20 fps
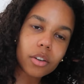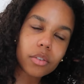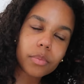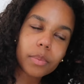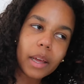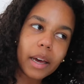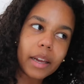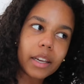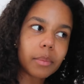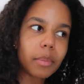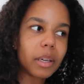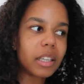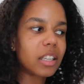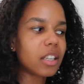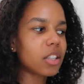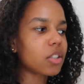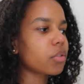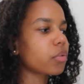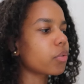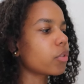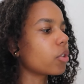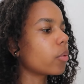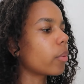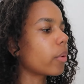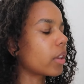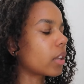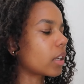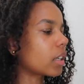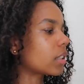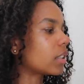of planning my days full
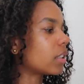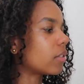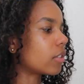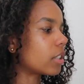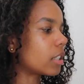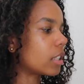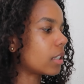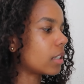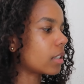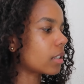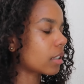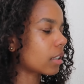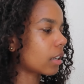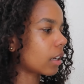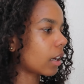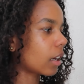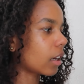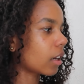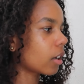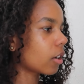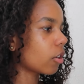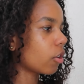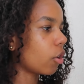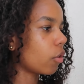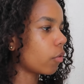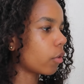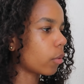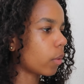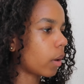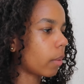with activities and like
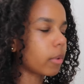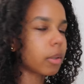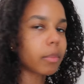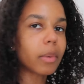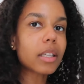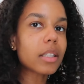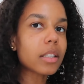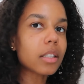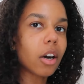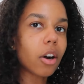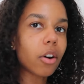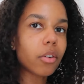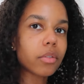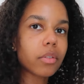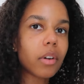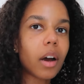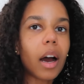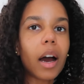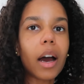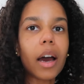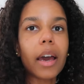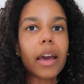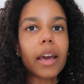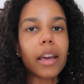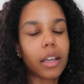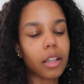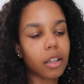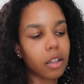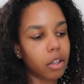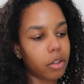overwhelming myself,
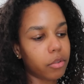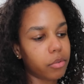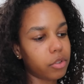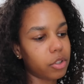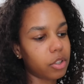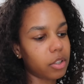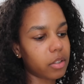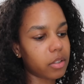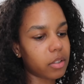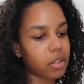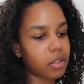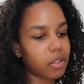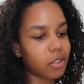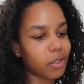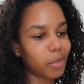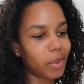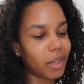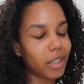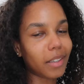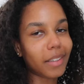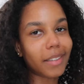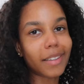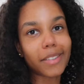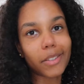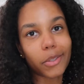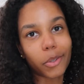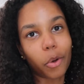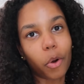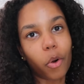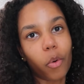I love just spending
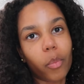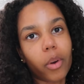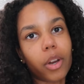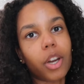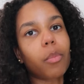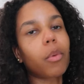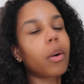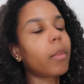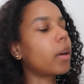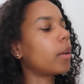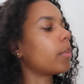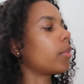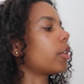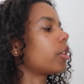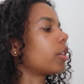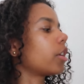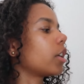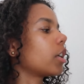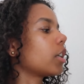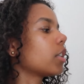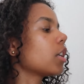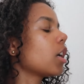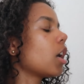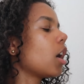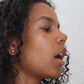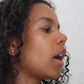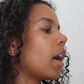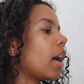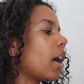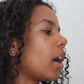days at home when I'm on my period,
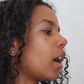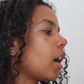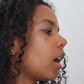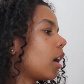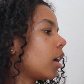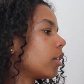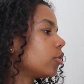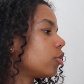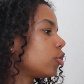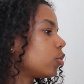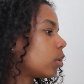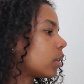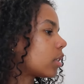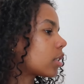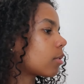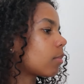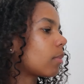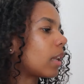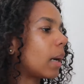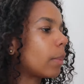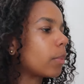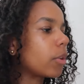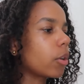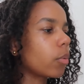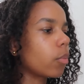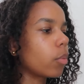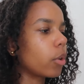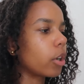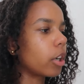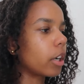doing some
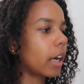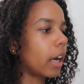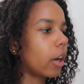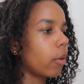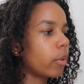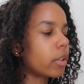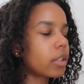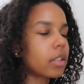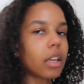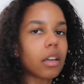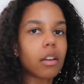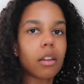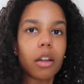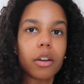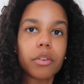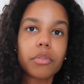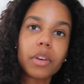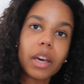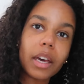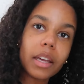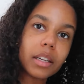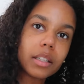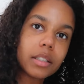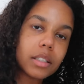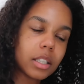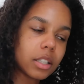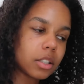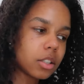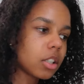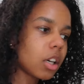laptop work. I always get a lot of
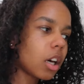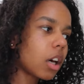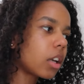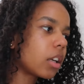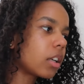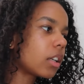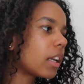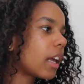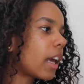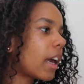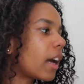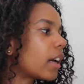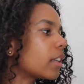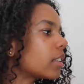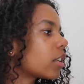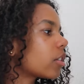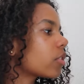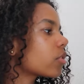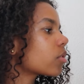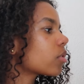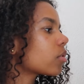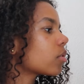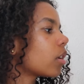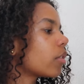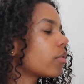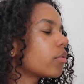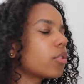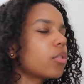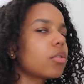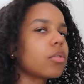editing done, and I also
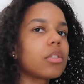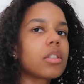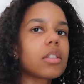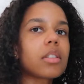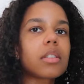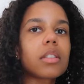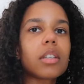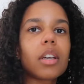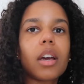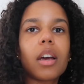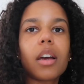love to just